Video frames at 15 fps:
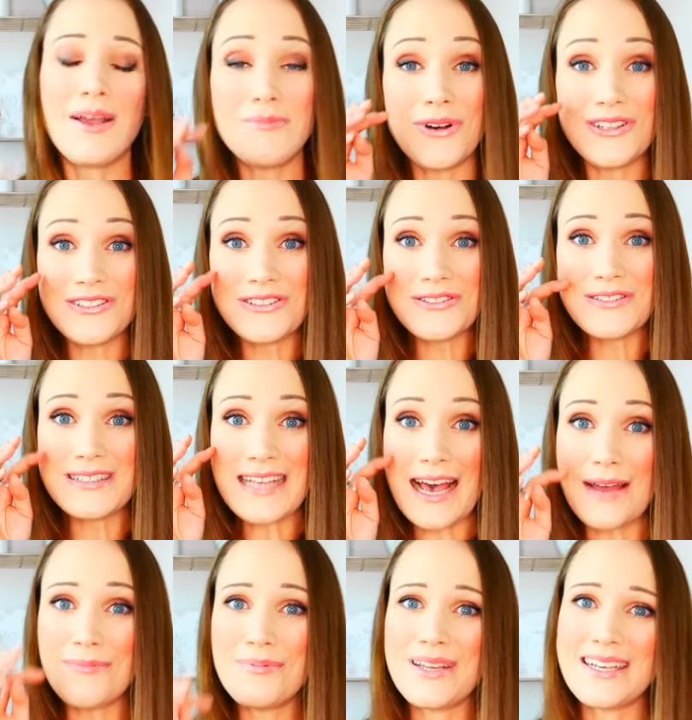I'm also
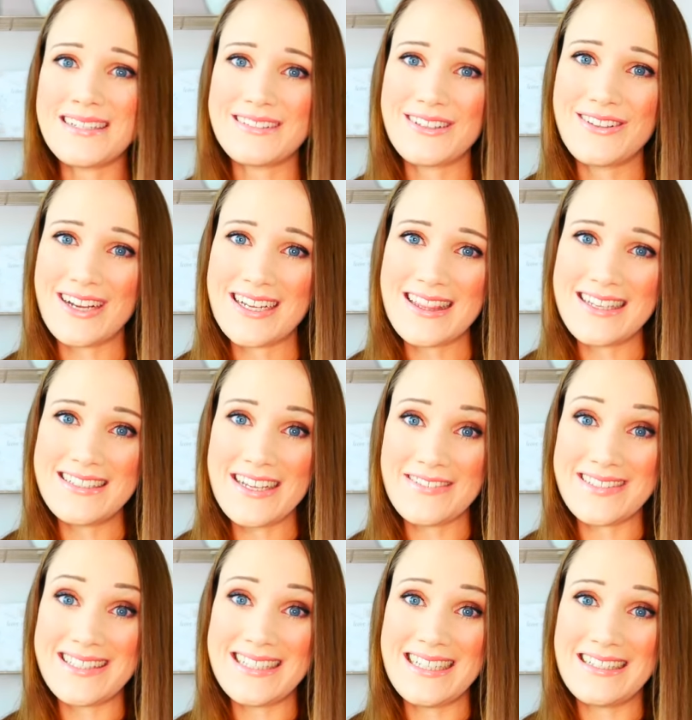sad because a lot of the
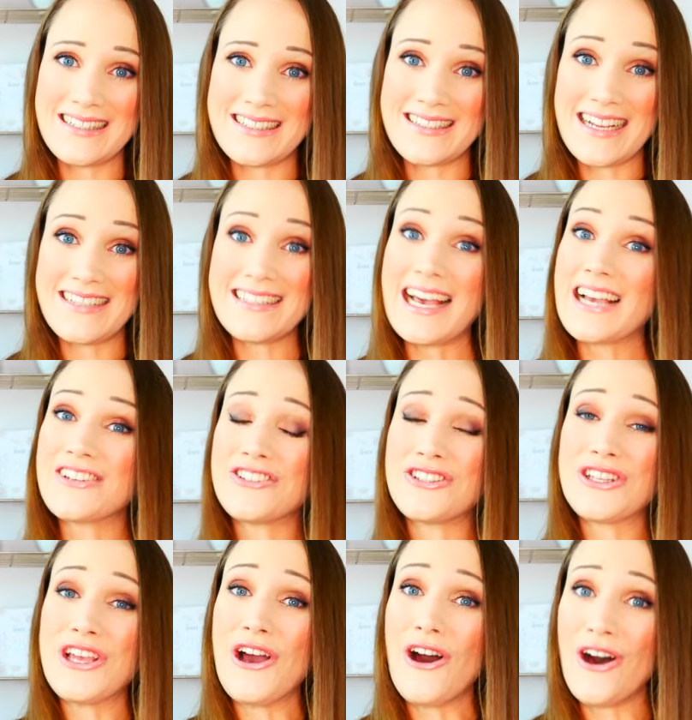DAVIDsTEA in the States,
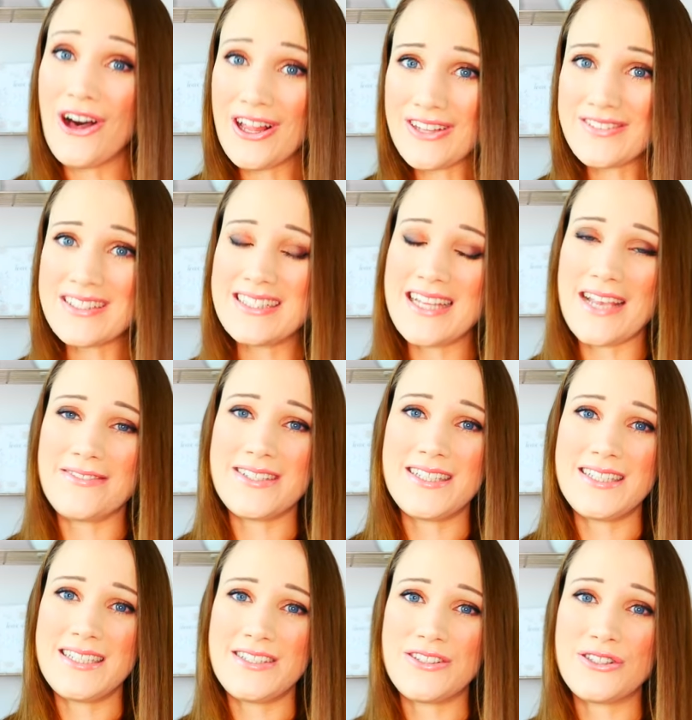actually all of the
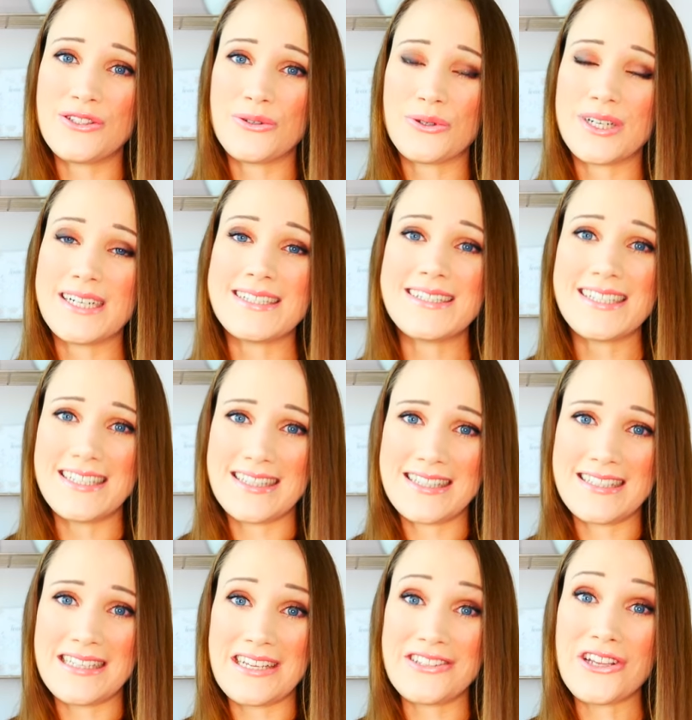DAVIDsTEA stores in the
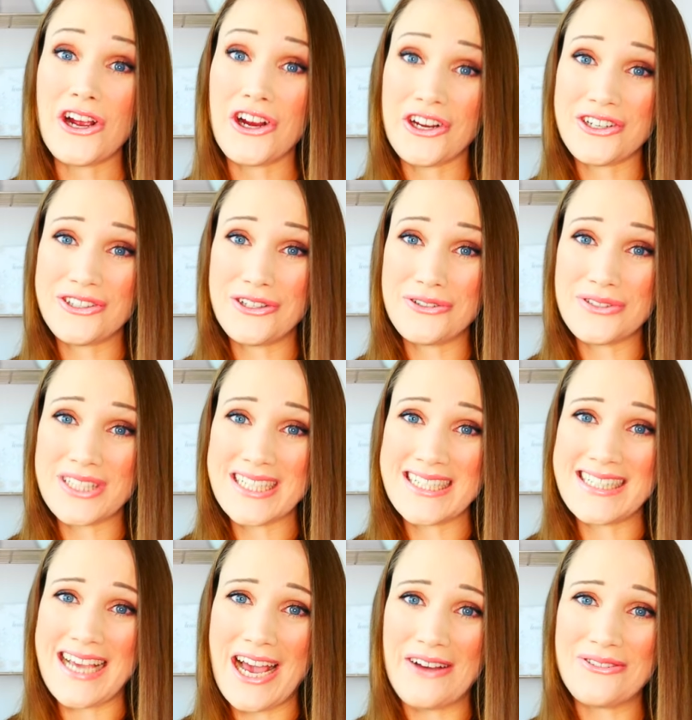States are
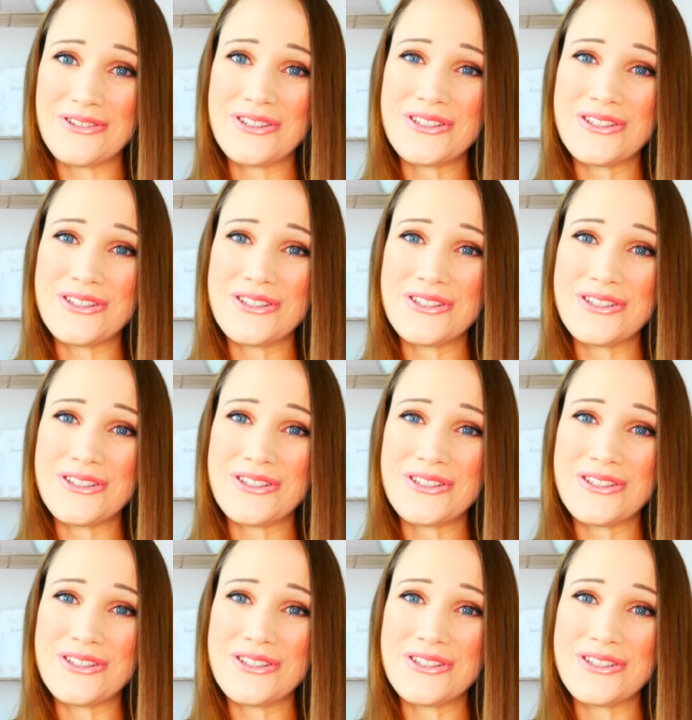closing down.